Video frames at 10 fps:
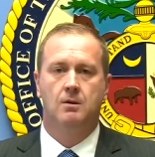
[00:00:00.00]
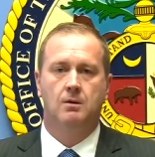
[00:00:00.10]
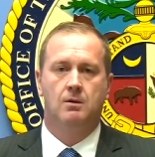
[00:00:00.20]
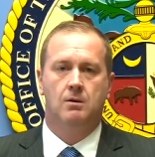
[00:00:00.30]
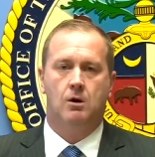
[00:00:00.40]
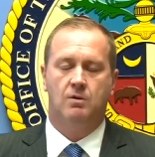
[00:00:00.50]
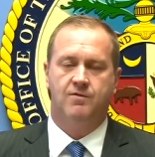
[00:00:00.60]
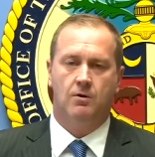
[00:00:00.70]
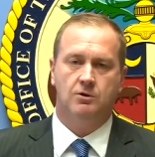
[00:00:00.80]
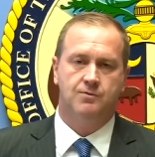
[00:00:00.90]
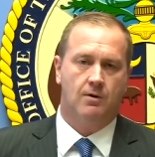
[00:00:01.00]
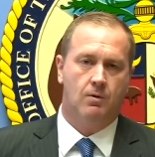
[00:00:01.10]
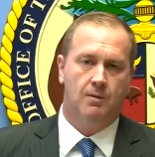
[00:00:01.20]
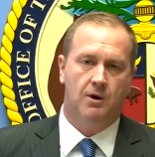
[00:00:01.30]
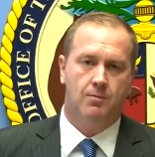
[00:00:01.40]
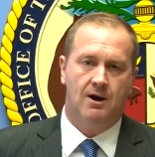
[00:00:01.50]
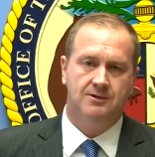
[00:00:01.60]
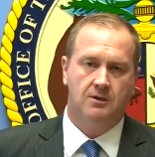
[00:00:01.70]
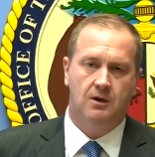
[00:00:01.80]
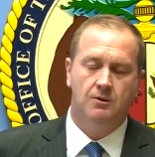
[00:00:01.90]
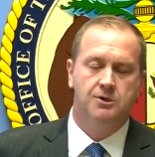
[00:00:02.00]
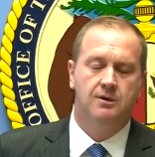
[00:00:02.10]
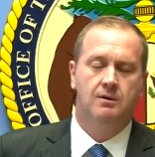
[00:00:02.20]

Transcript: Now, Schmitt was elected as Attorney General in